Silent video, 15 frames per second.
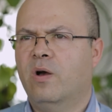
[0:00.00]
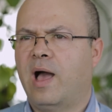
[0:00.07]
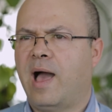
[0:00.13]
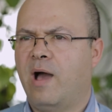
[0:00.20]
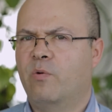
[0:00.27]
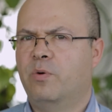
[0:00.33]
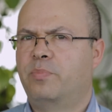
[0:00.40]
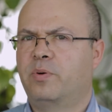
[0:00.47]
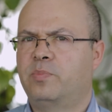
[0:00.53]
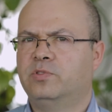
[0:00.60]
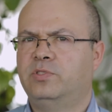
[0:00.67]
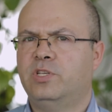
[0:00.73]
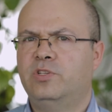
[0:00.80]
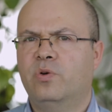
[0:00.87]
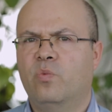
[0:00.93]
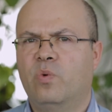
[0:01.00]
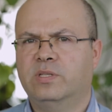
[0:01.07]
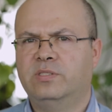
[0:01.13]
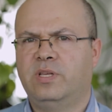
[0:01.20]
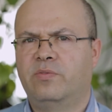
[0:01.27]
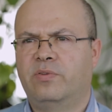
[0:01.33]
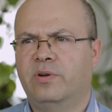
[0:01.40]
Our proposition
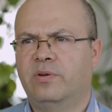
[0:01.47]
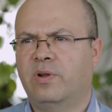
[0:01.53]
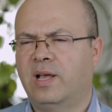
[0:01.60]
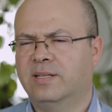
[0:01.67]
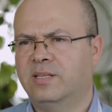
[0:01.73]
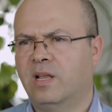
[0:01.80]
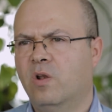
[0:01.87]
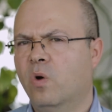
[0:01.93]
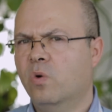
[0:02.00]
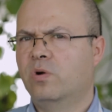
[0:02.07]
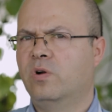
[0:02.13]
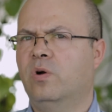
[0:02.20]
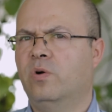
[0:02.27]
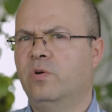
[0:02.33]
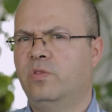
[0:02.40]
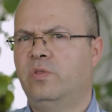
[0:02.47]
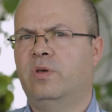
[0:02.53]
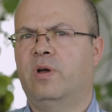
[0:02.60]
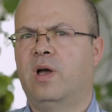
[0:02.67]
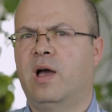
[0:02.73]
was different. As a low-code